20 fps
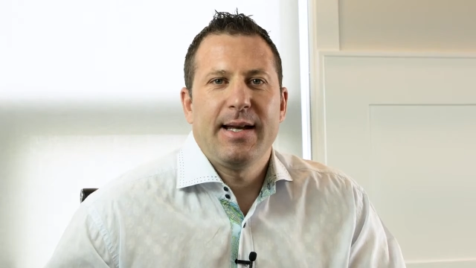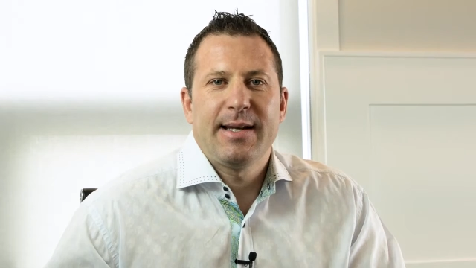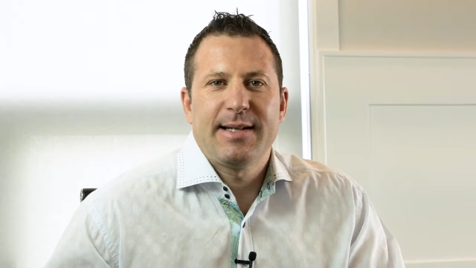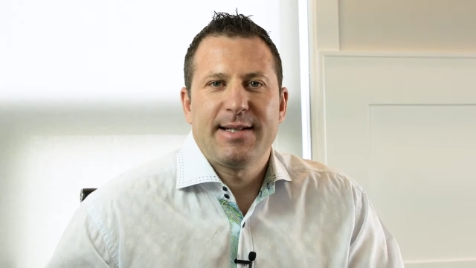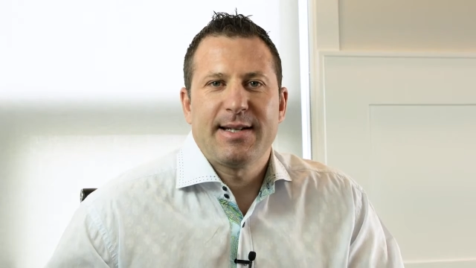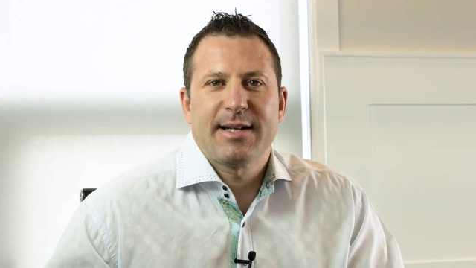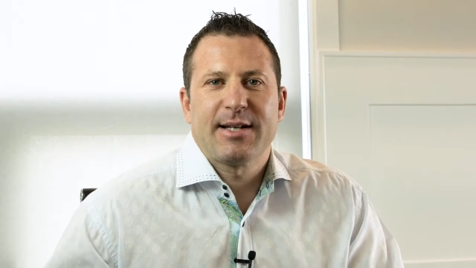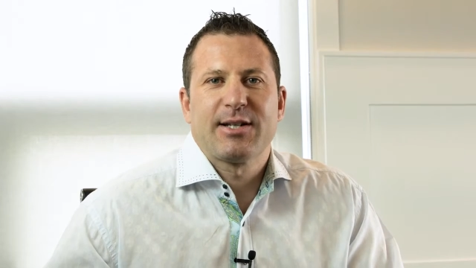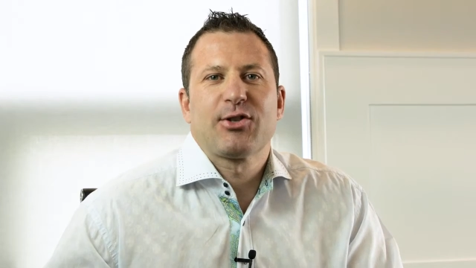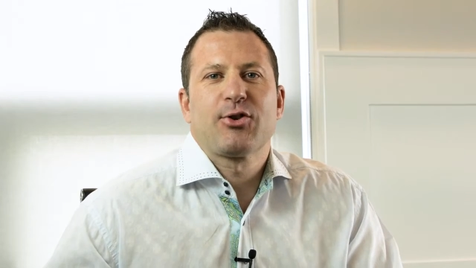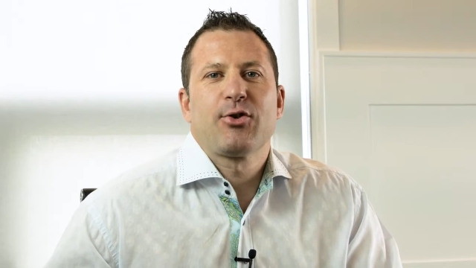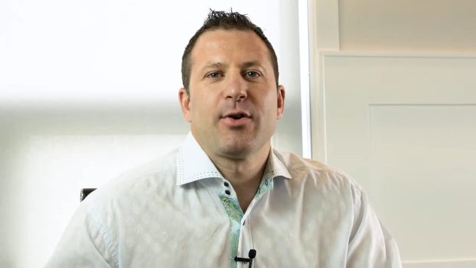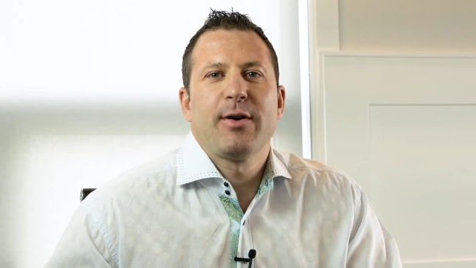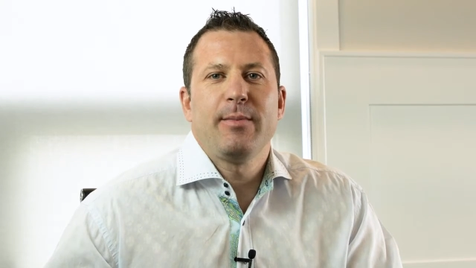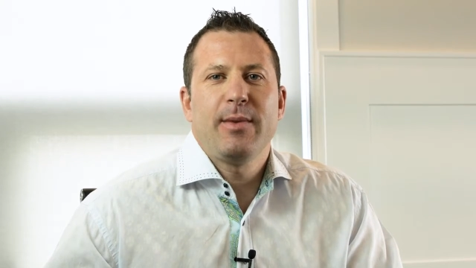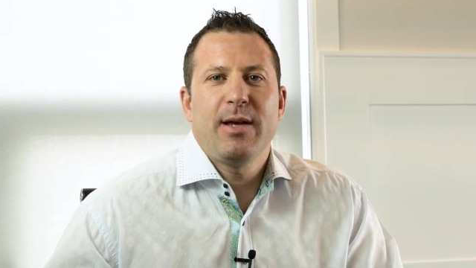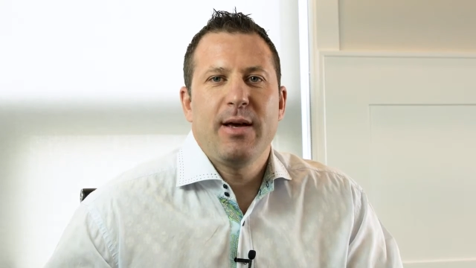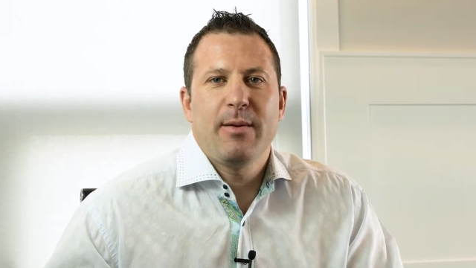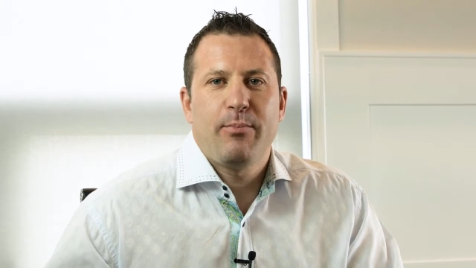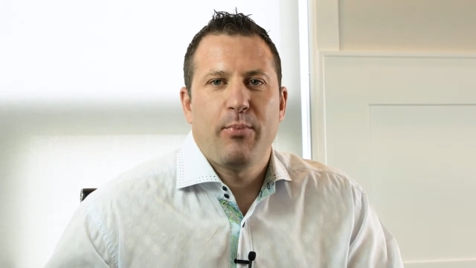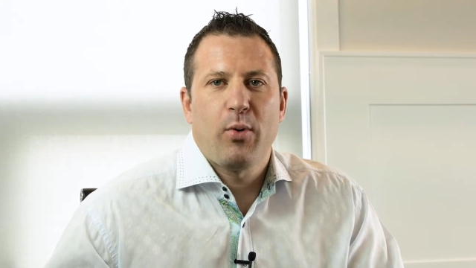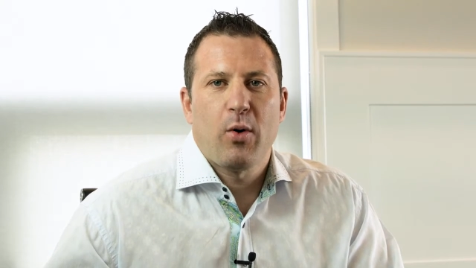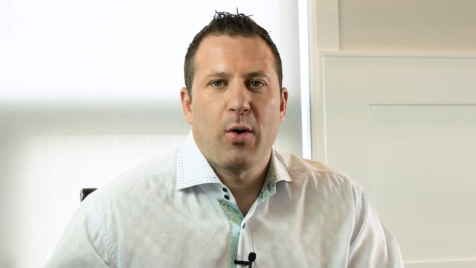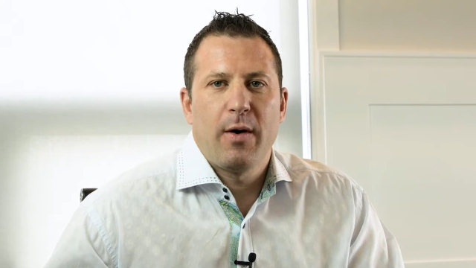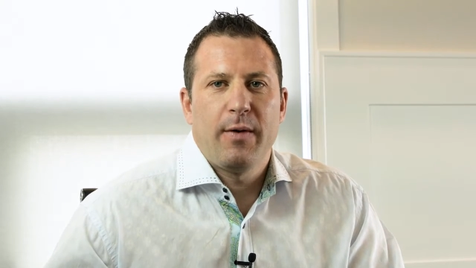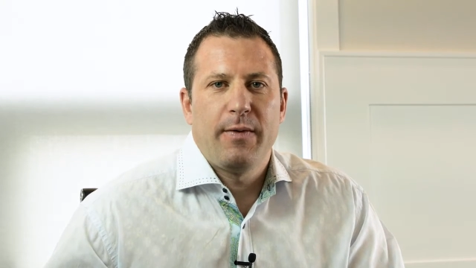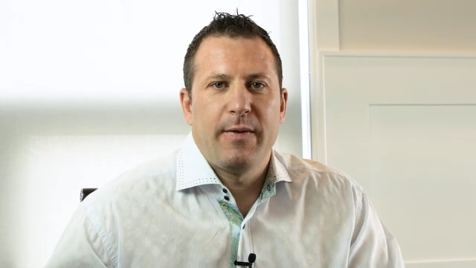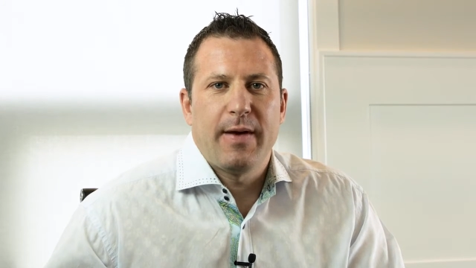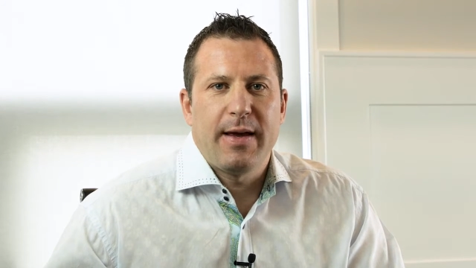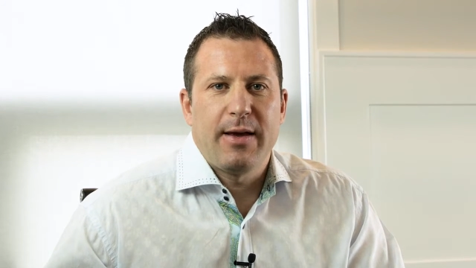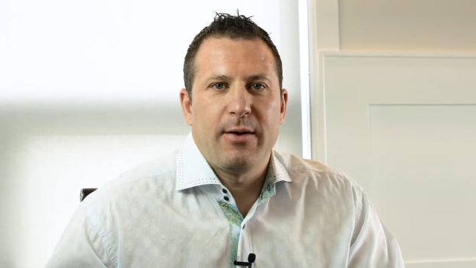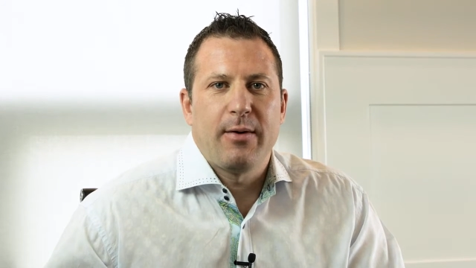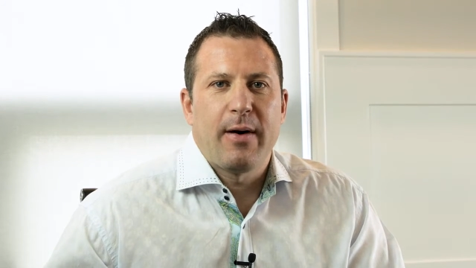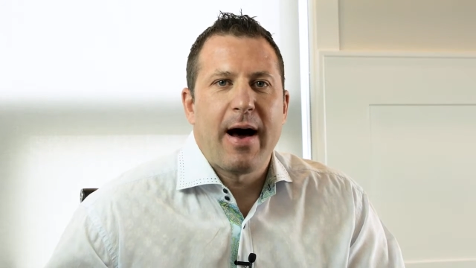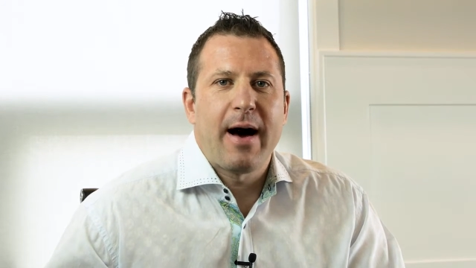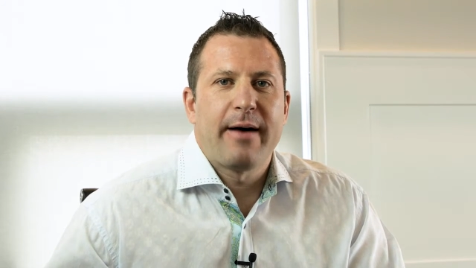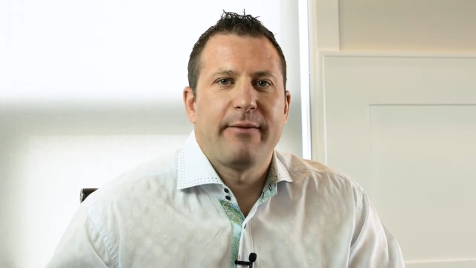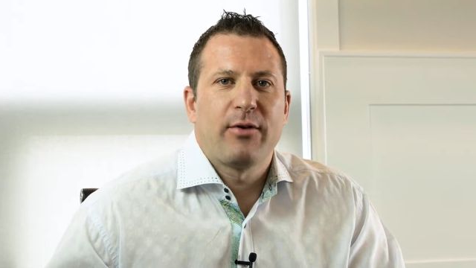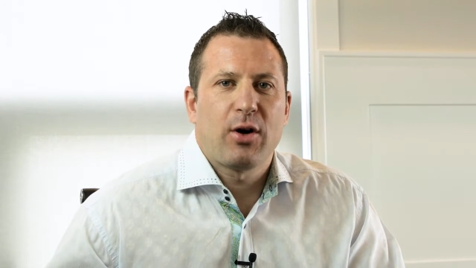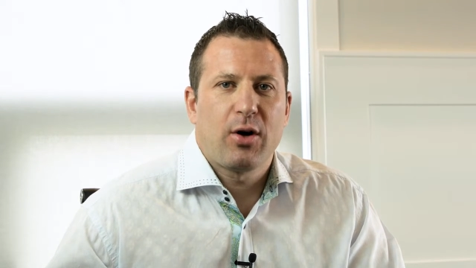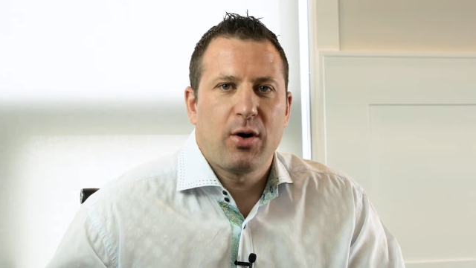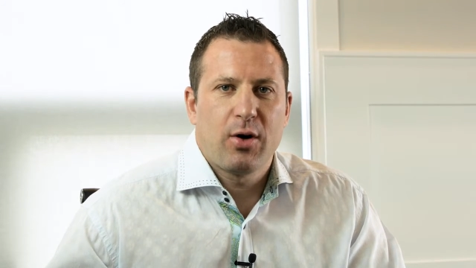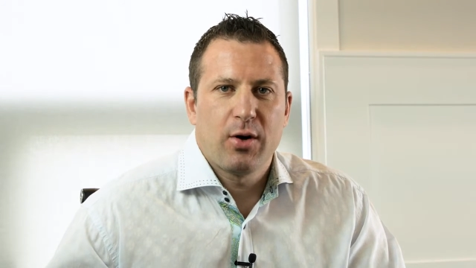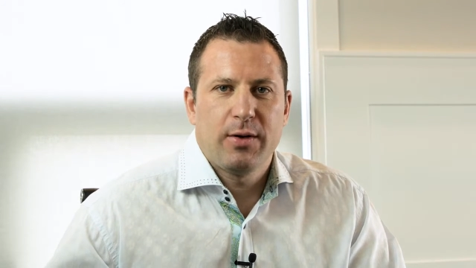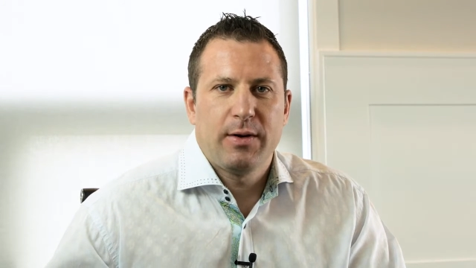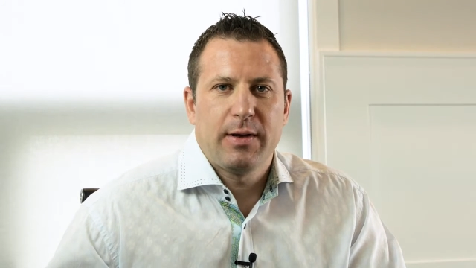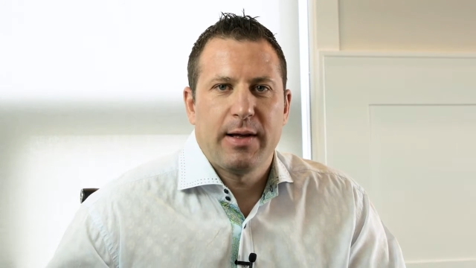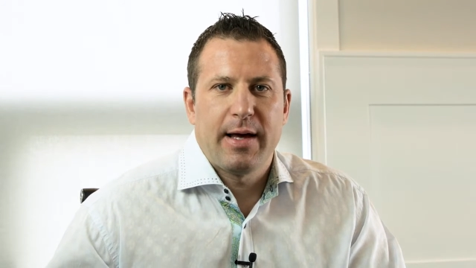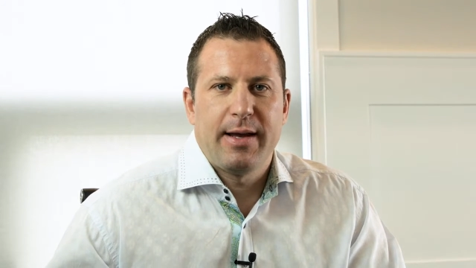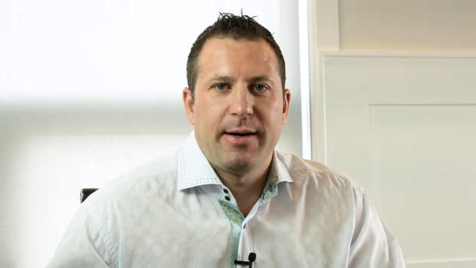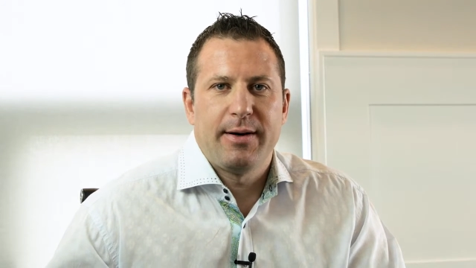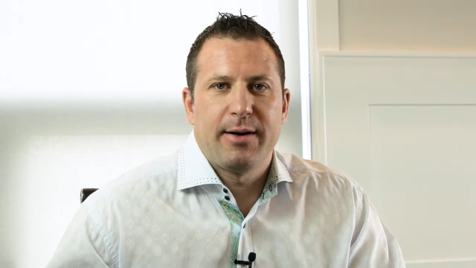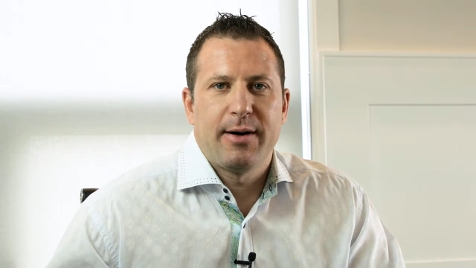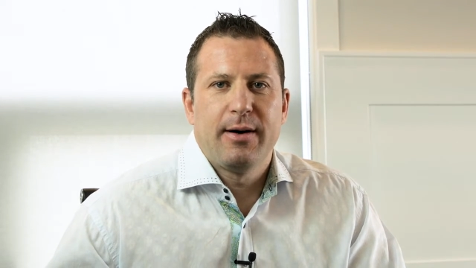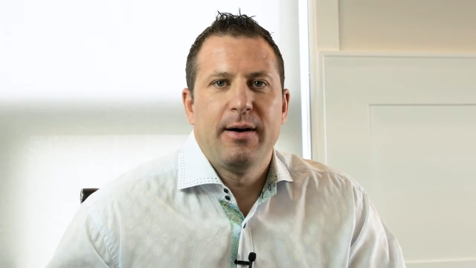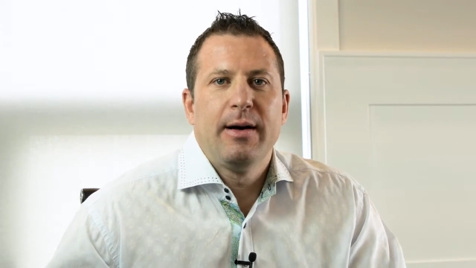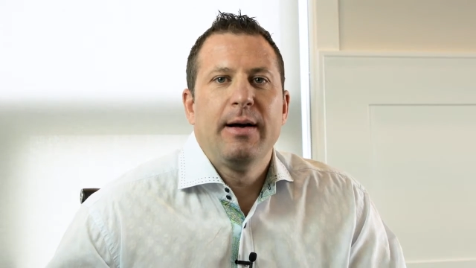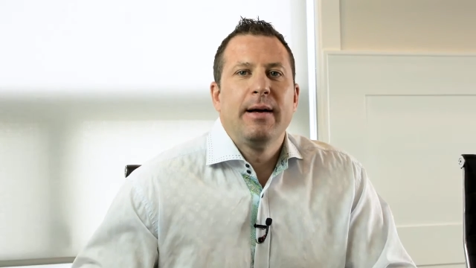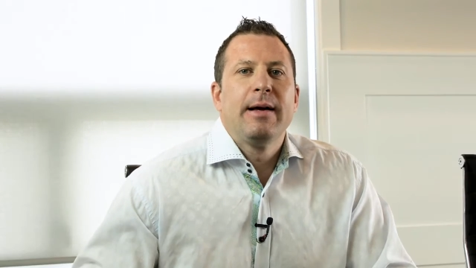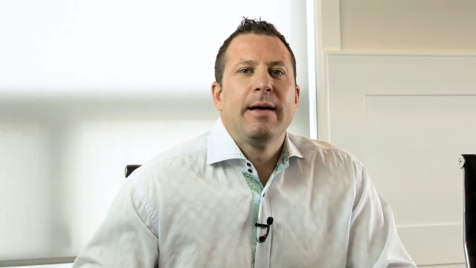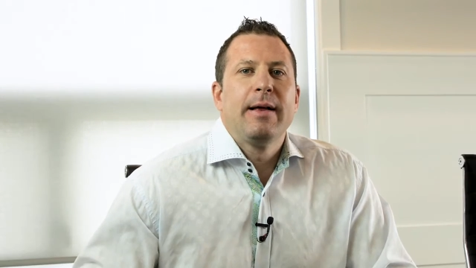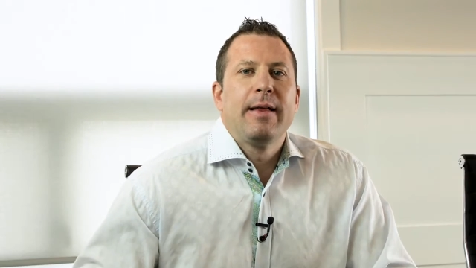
It is extremely important that you have a good lender.